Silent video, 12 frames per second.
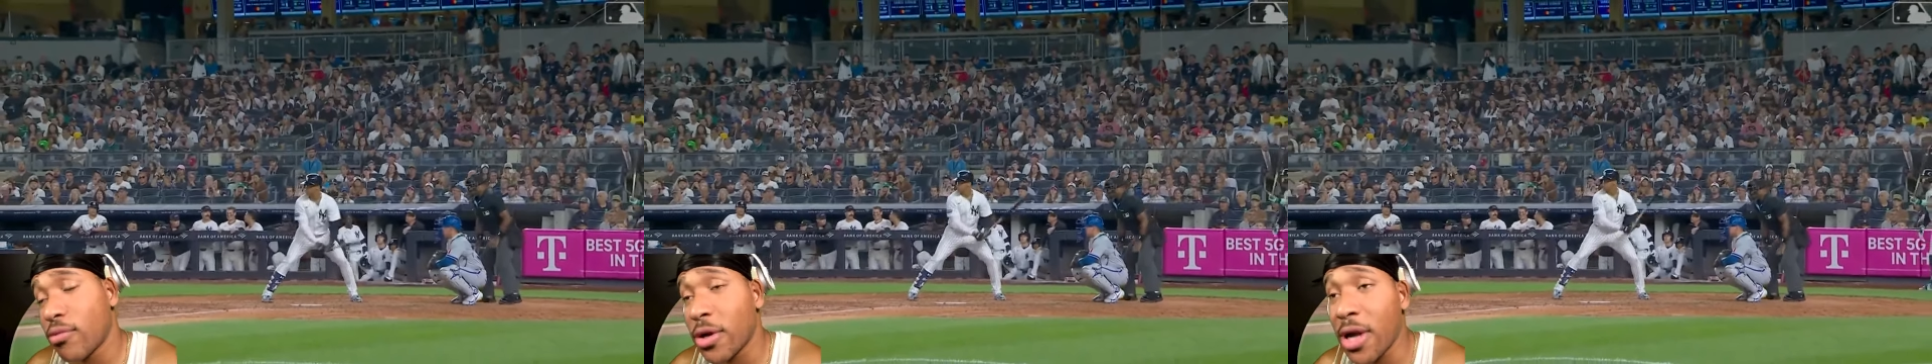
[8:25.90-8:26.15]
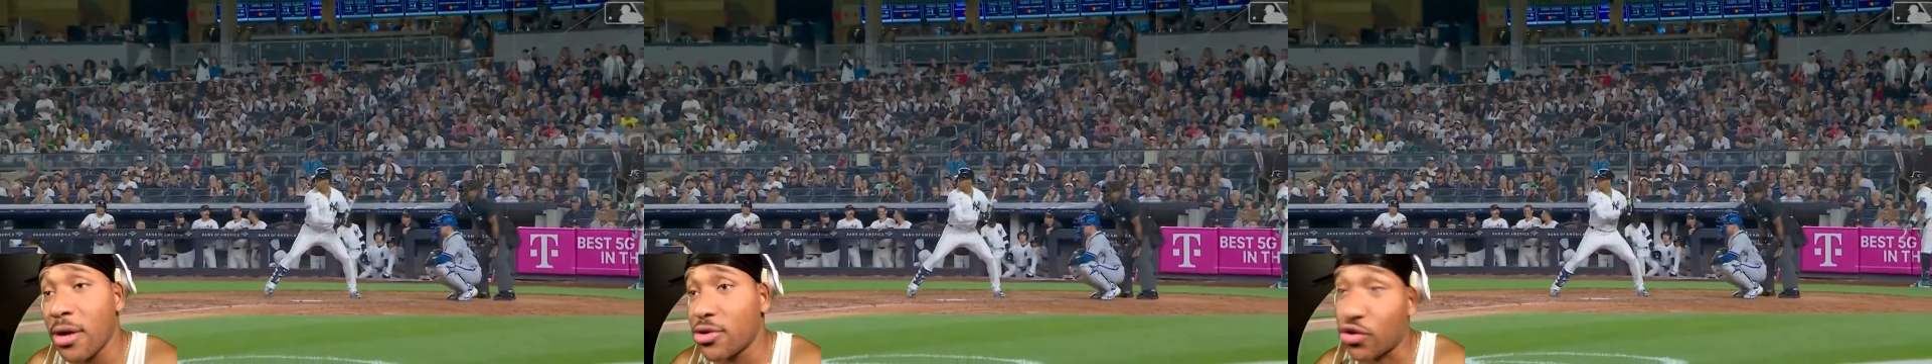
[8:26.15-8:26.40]
Come
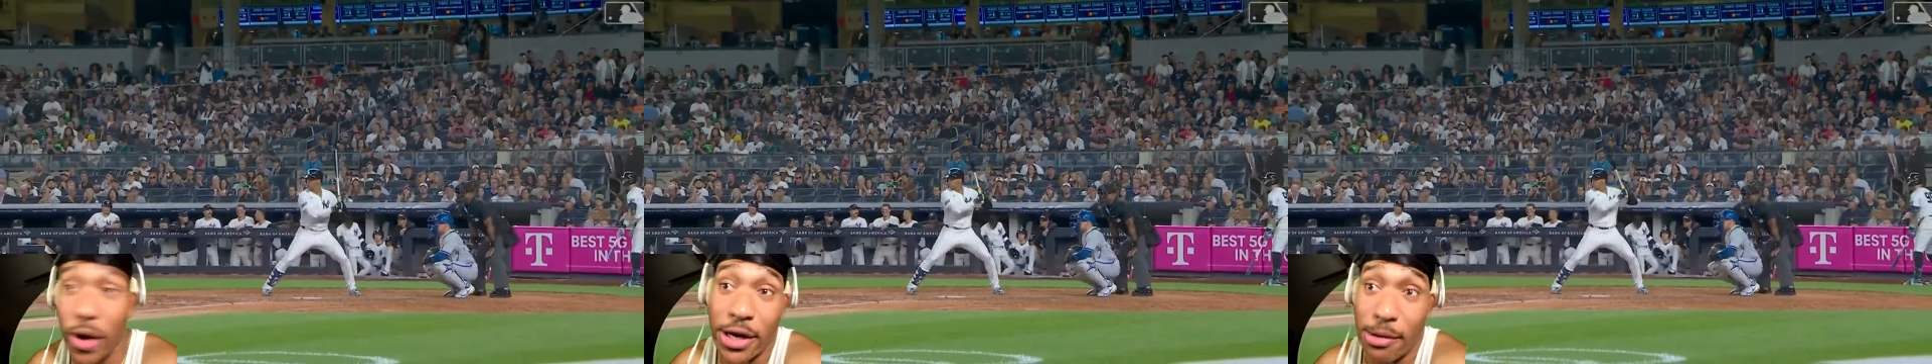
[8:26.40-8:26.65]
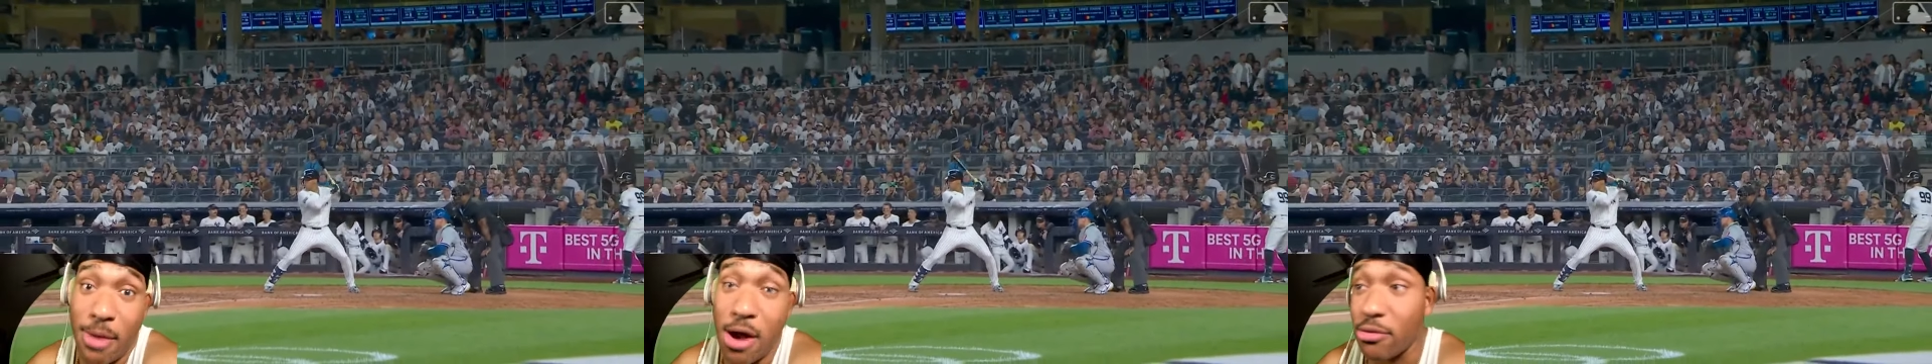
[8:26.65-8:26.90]
on, now strike
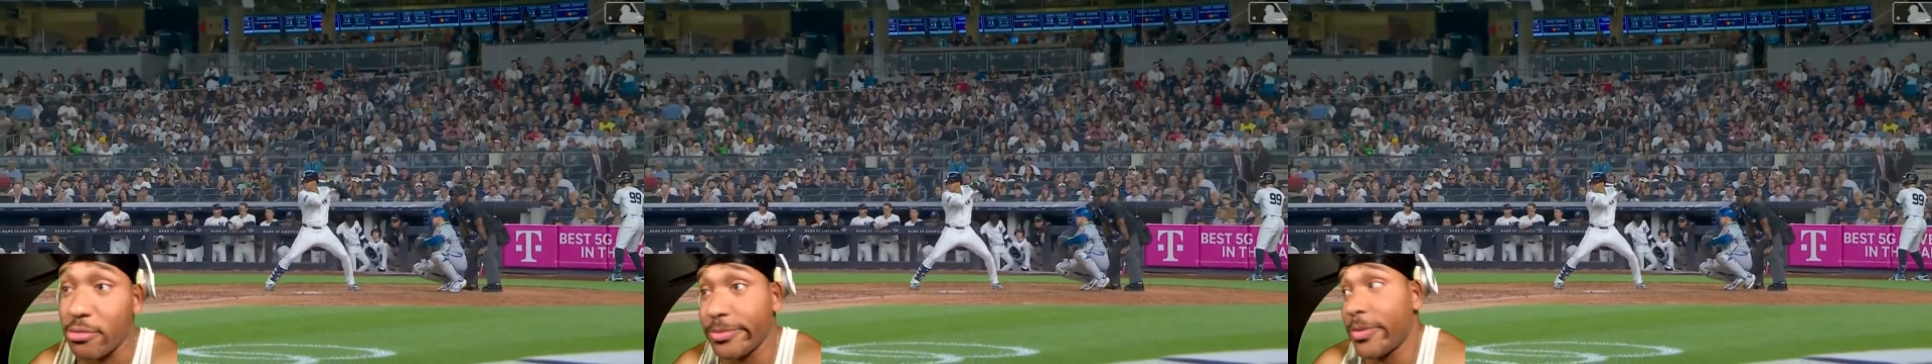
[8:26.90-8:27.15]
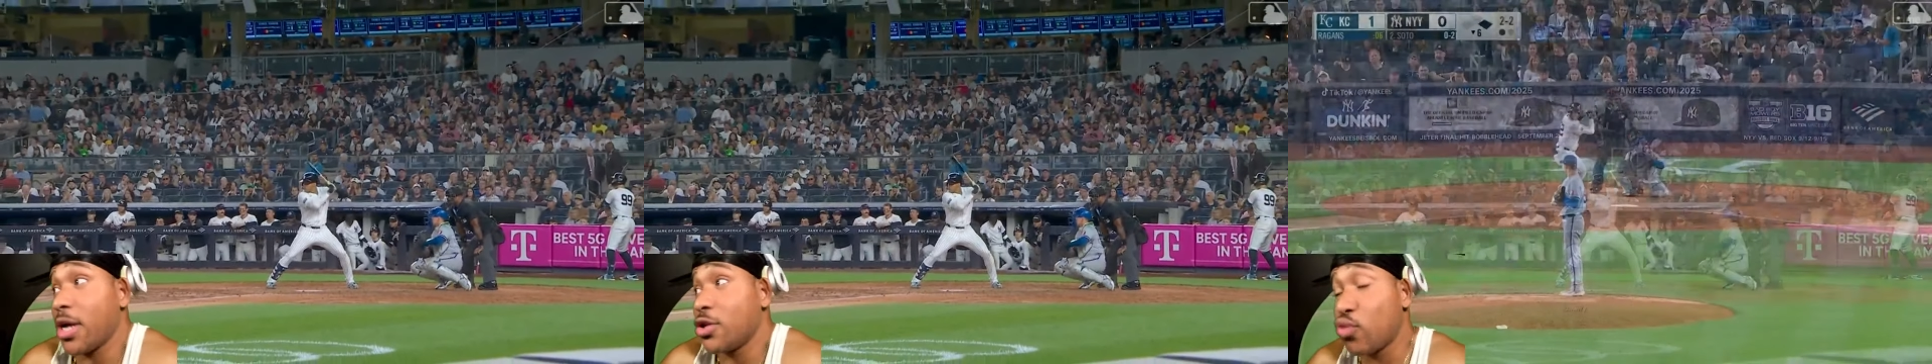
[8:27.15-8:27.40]
him out. You
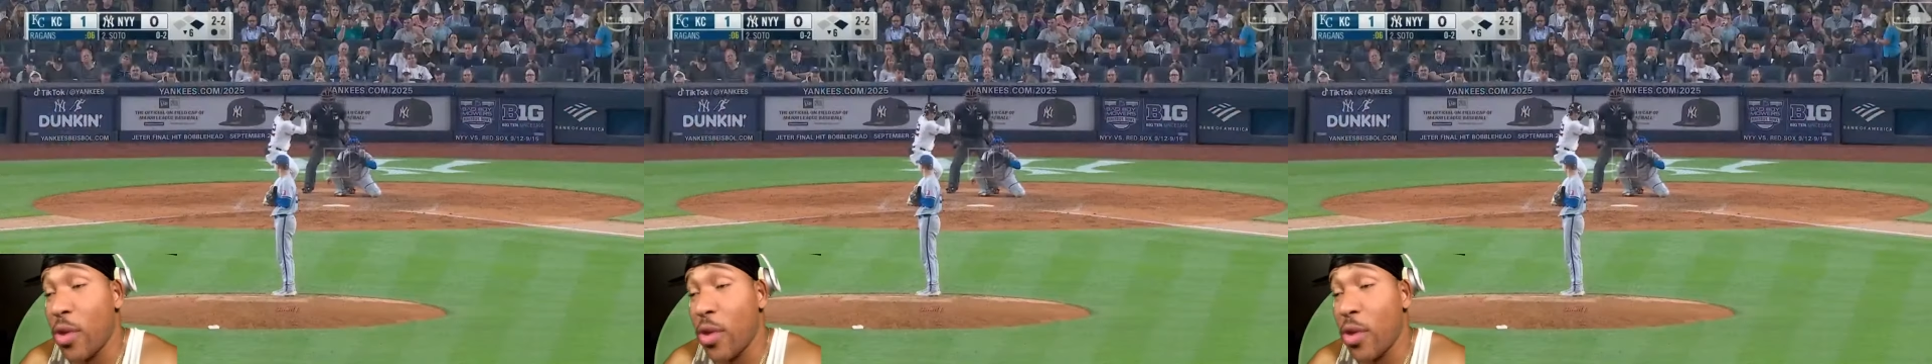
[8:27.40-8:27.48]
might as